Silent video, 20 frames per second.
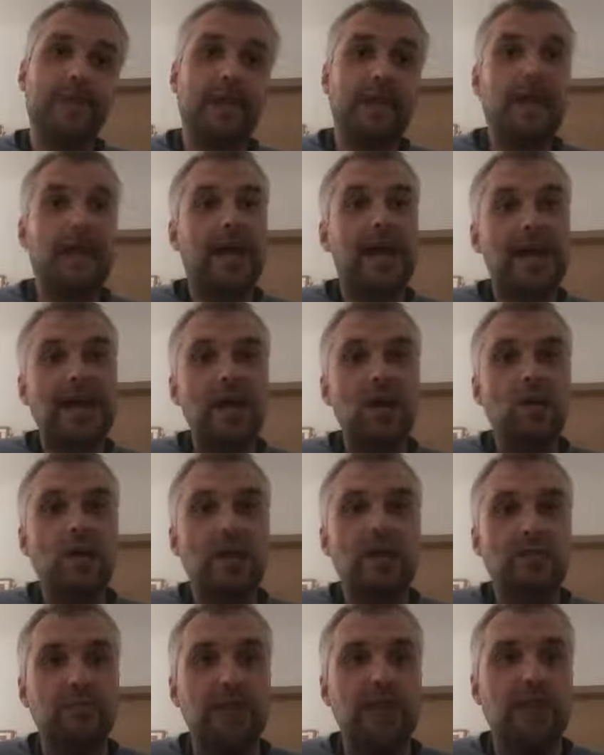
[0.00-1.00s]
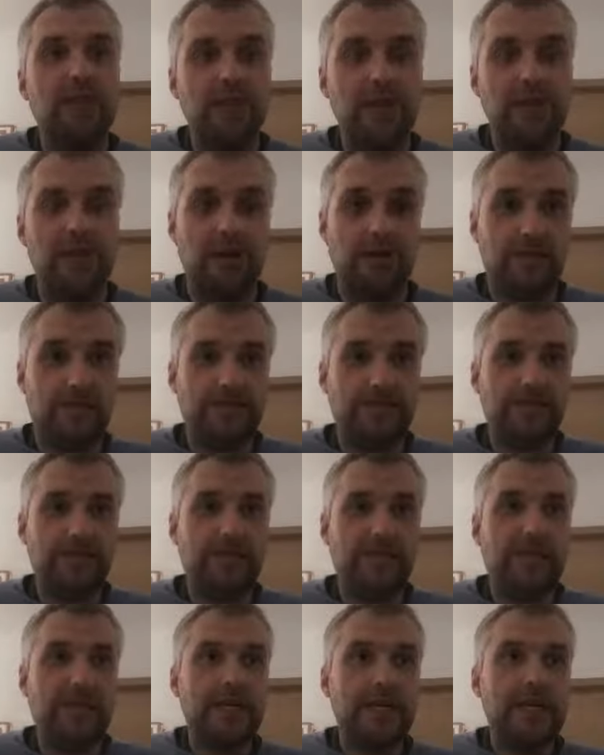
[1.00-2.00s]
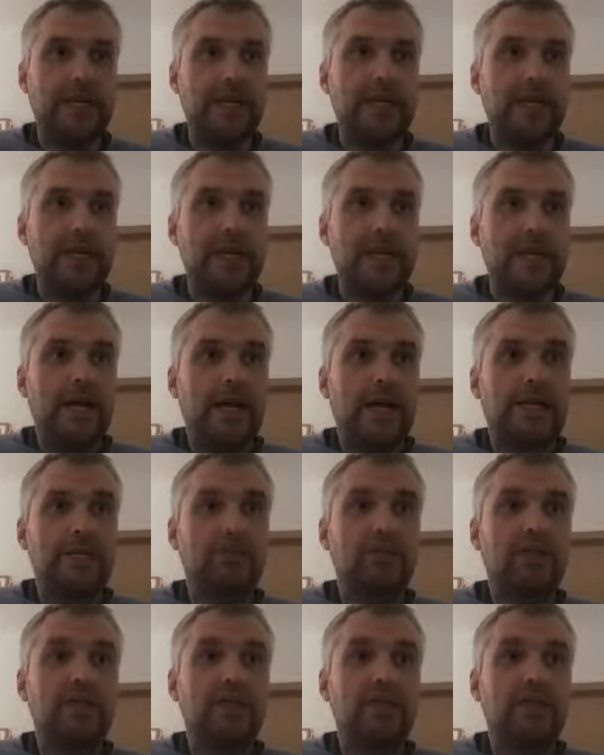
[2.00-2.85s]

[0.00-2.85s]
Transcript: Can anyone be a leader? As